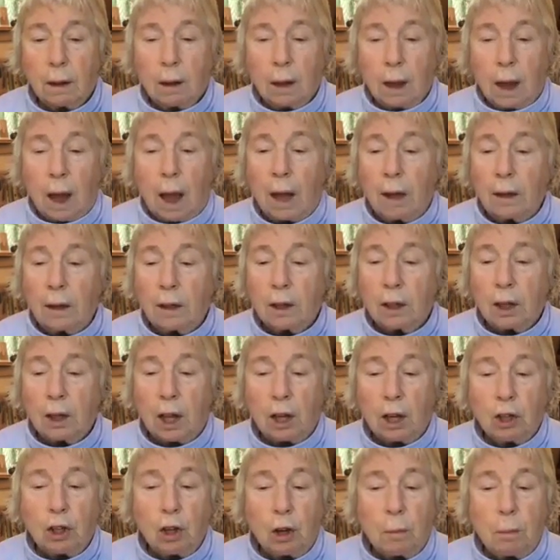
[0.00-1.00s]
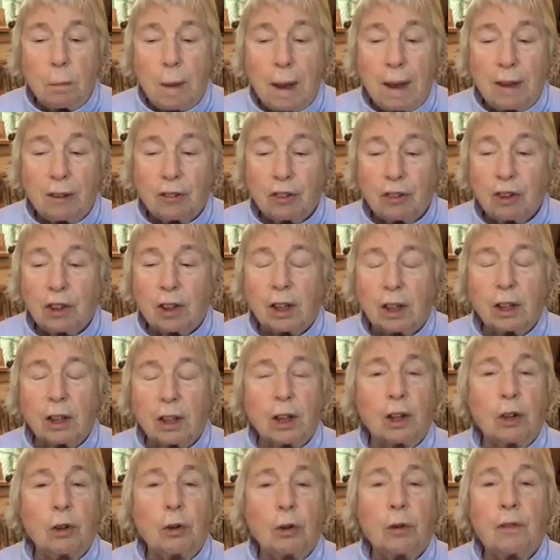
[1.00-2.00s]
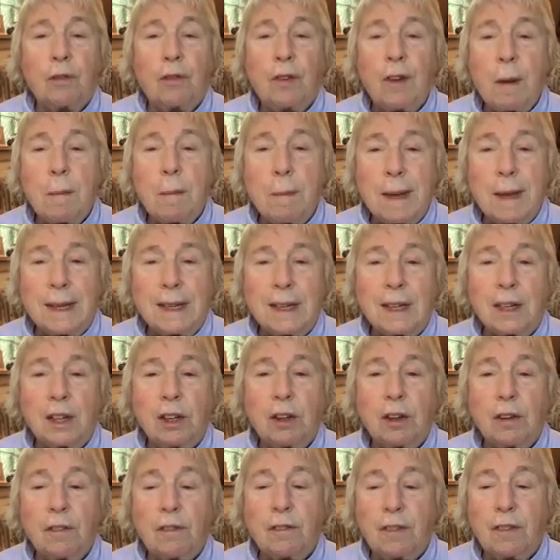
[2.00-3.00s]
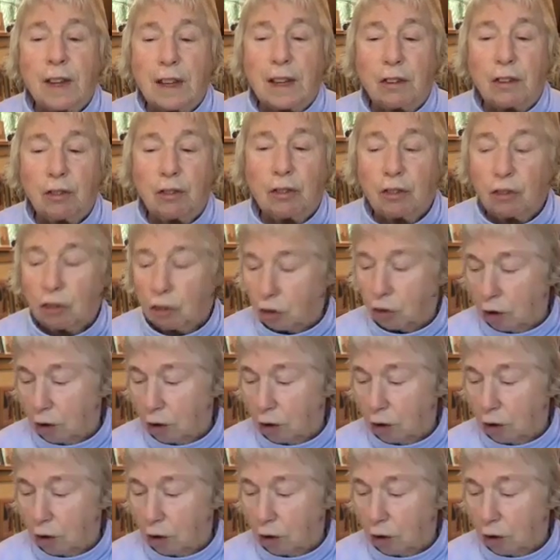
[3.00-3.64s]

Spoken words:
and it had no masculine or feminine face,